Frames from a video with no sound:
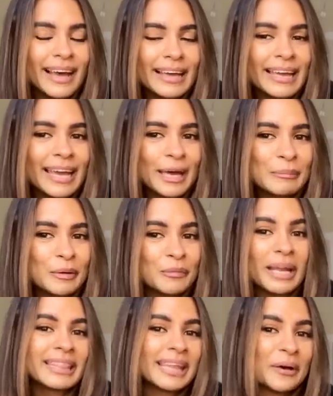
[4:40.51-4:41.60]
I am
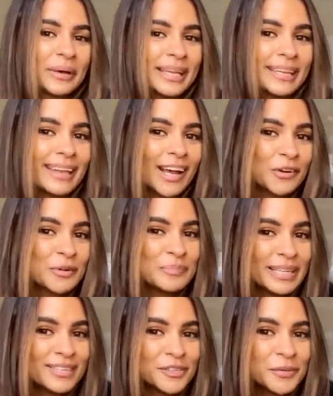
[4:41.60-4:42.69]
right now in our
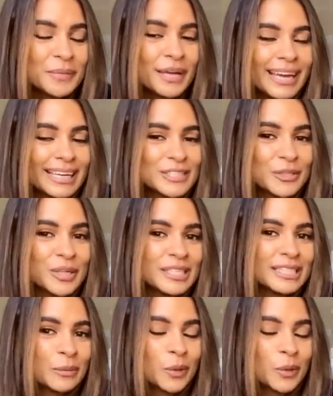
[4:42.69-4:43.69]
bedroom and as you can see,